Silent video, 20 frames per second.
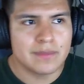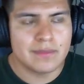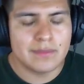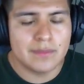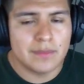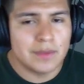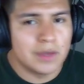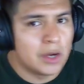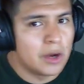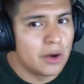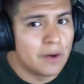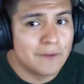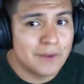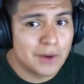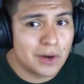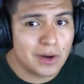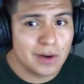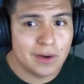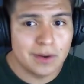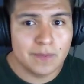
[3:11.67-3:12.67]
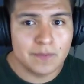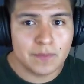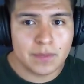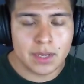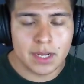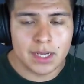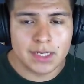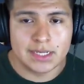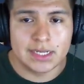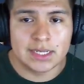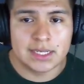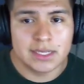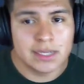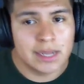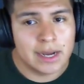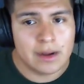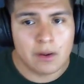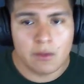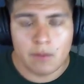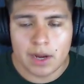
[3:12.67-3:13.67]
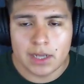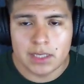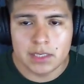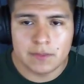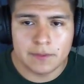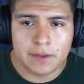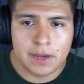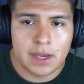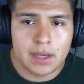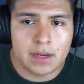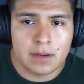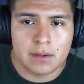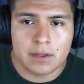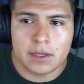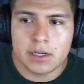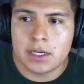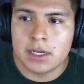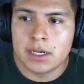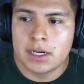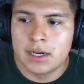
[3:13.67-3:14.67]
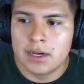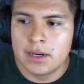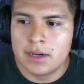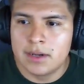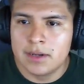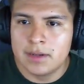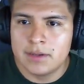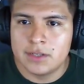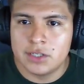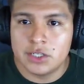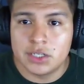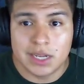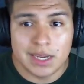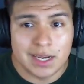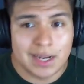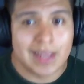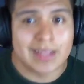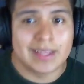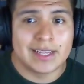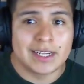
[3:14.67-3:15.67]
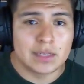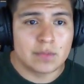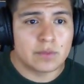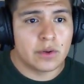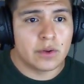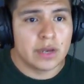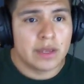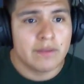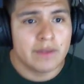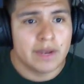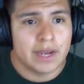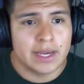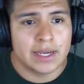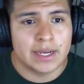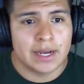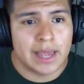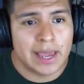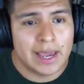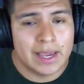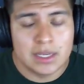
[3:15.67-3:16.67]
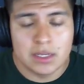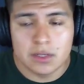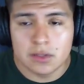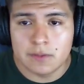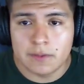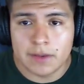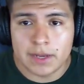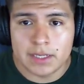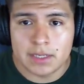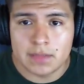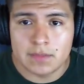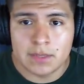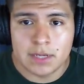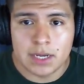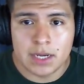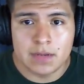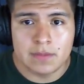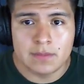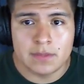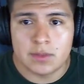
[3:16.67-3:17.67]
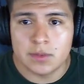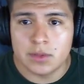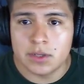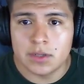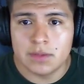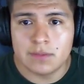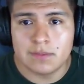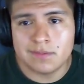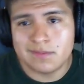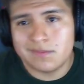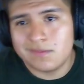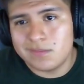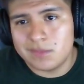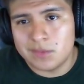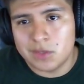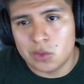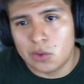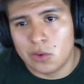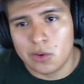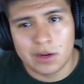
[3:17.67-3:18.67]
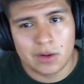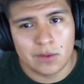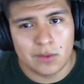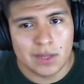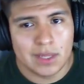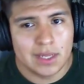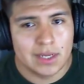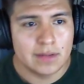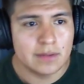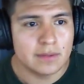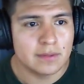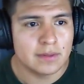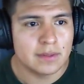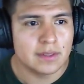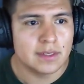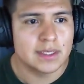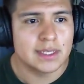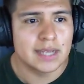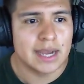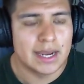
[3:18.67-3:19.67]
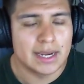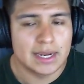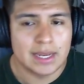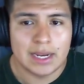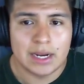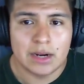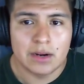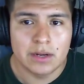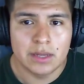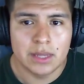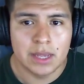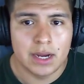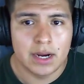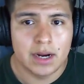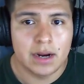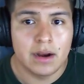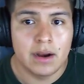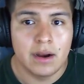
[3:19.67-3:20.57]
if you're a Cincinnati Reds fan or shit at this point even like an Angels fan sometimes where you only really sign here and there.